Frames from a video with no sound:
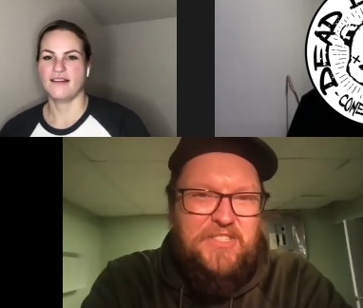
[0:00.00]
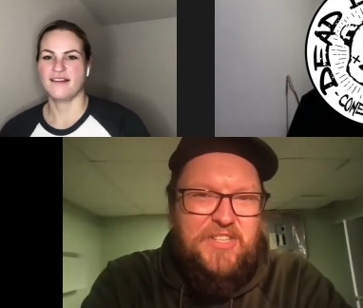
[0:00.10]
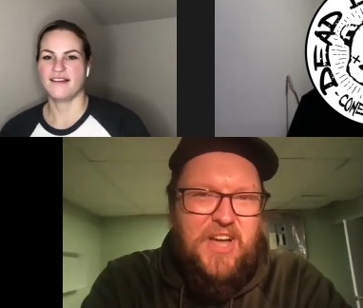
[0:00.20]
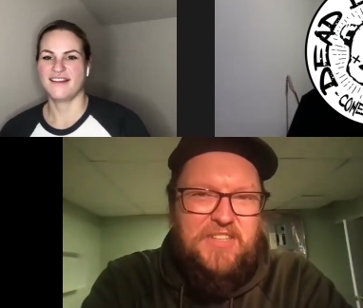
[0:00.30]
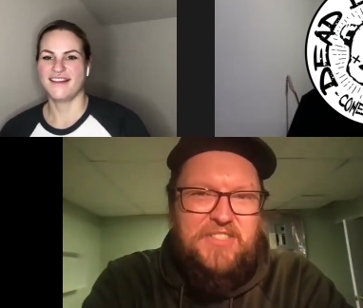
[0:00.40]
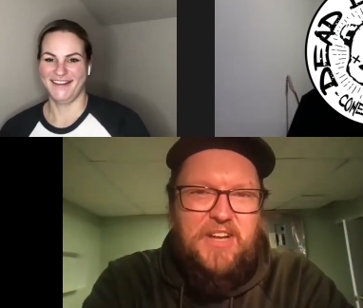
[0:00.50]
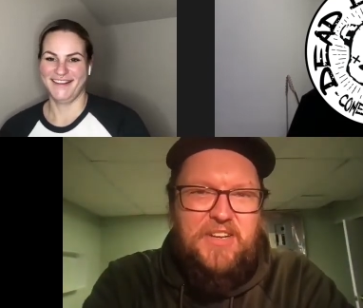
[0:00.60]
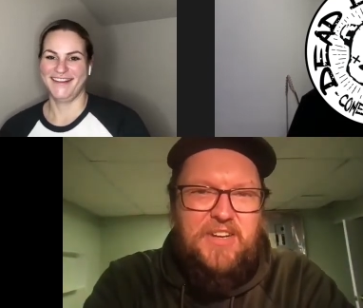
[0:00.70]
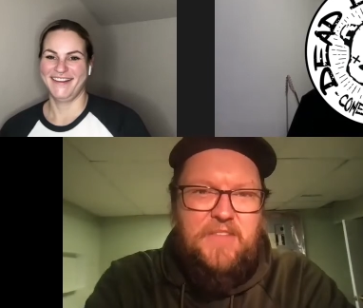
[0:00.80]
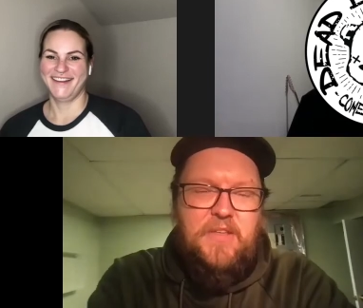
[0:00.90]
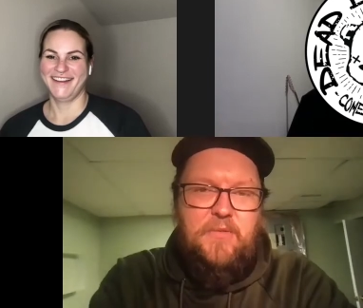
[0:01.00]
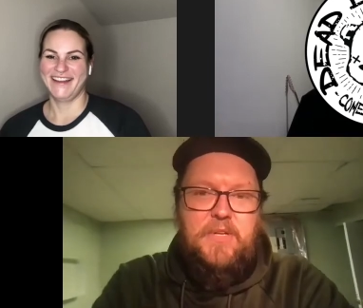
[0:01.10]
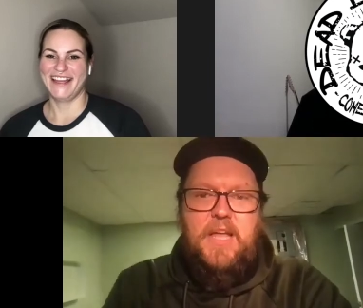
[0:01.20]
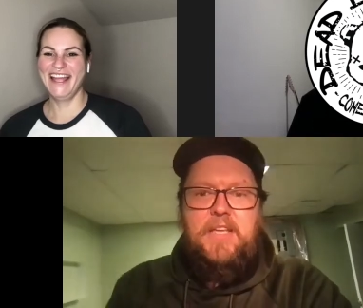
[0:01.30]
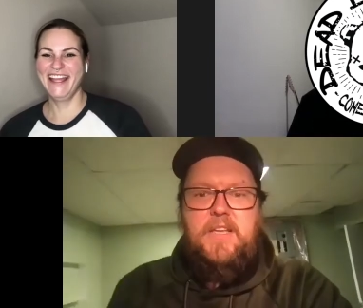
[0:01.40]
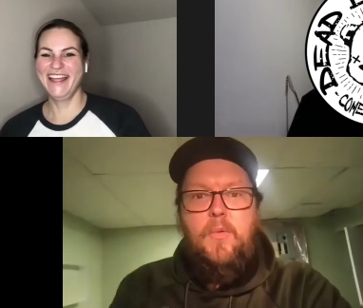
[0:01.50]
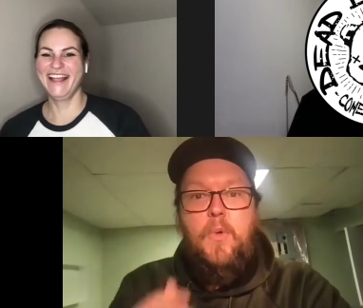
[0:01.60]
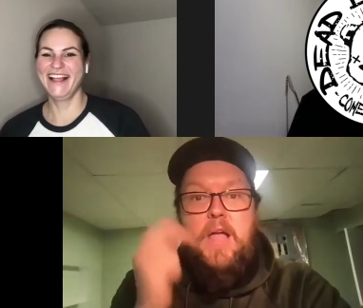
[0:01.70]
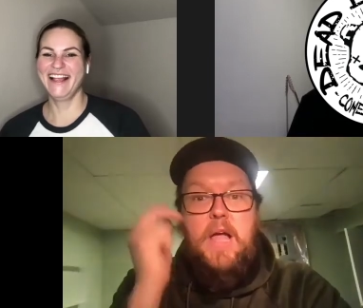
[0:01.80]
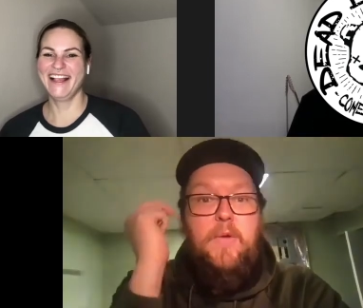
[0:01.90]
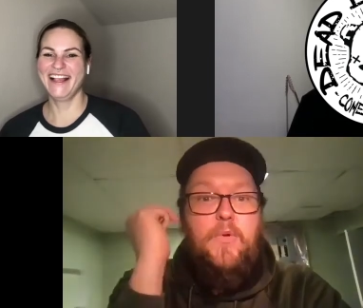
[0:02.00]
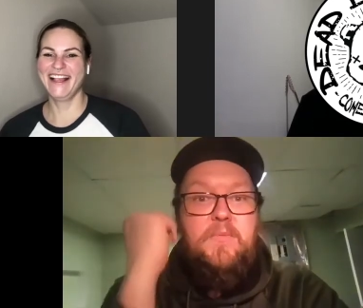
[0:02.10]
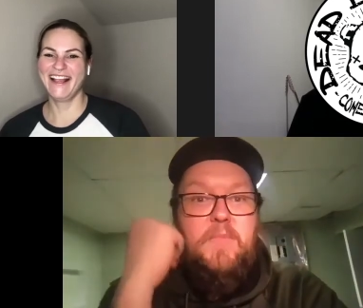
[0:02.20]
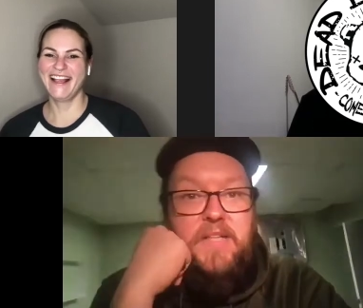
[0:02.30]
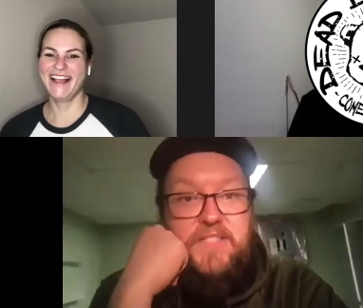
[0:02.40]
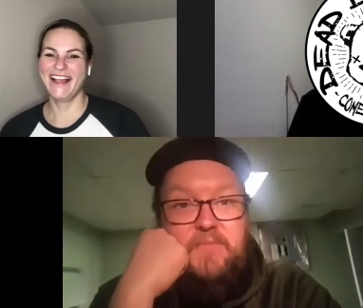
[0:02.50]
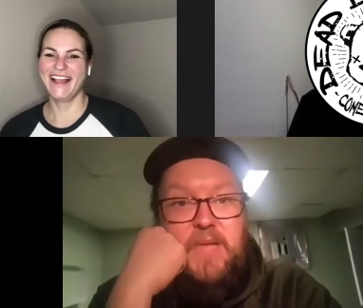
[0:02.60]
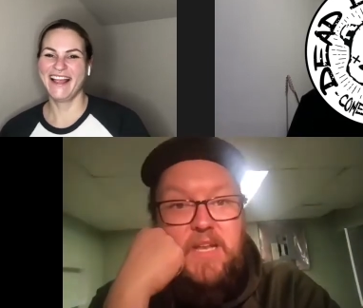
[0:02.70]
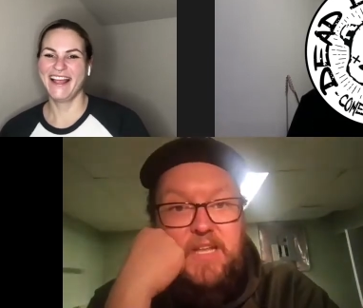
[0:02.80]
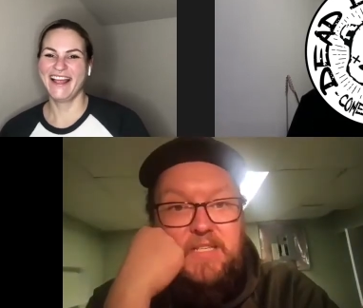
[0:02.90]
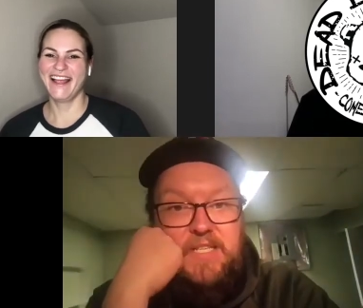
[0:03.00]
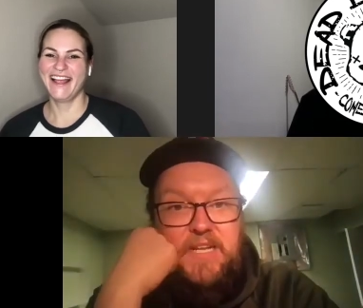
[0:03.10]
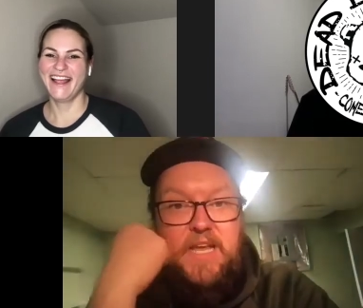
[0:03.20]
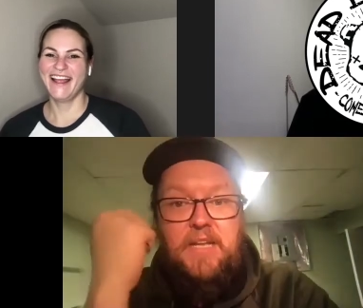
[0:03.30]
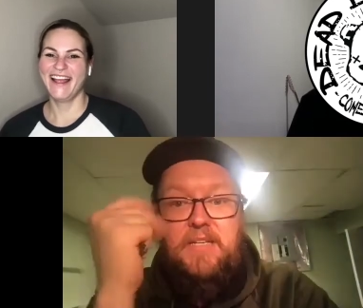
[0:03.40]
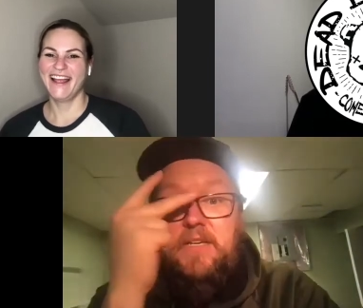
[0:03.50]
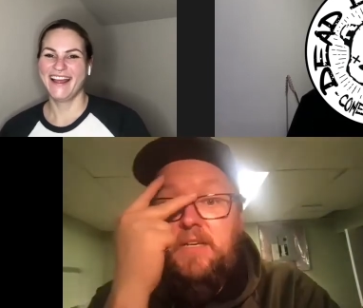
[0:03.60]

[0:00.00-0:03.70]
Speaker 1: cocksucker. And then we're like, I wouldn't mind some Indian tonight.